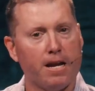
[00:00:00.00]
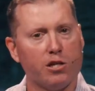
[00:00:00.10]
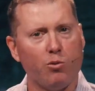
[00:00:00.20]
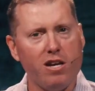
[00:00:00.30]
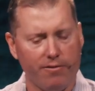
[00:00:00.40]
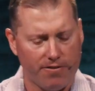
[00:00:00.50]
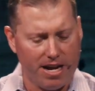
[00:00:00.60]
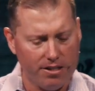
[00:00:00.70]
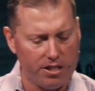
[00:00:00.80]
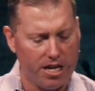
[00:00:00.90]
as we
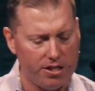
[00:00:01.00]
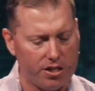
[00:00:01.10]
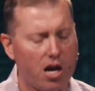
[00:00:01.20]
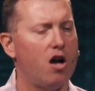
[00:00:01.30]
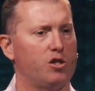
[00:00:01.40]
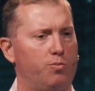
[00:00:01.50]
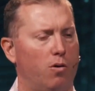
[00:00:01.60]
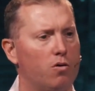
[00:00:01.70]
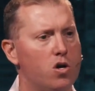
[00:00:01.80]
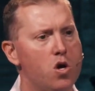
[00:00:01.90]
advance his
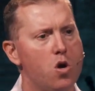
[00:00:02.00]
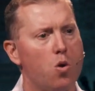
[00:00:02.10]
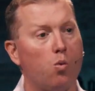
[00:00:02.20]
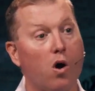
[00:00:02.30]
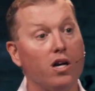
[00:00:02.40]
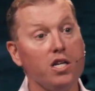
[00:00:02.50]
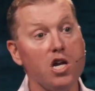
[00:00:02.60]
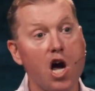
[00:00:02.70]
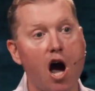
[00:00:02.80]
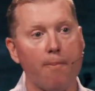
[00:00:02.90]
gospel
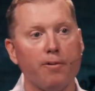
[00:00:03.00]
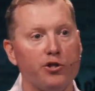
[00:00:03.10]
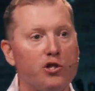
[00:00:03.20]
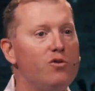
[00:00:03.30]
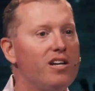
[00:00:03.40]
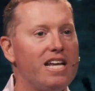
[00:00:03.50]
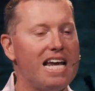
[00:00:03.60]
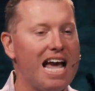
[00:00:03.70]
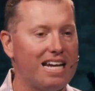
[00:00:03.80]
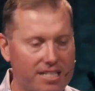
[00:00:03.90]
one
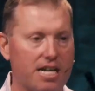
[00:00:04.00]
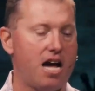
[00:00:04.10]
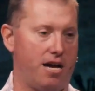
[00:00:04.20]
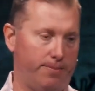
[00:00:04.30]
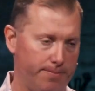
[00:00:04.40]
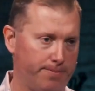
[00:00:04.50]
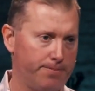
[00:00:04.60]
opportunity at a time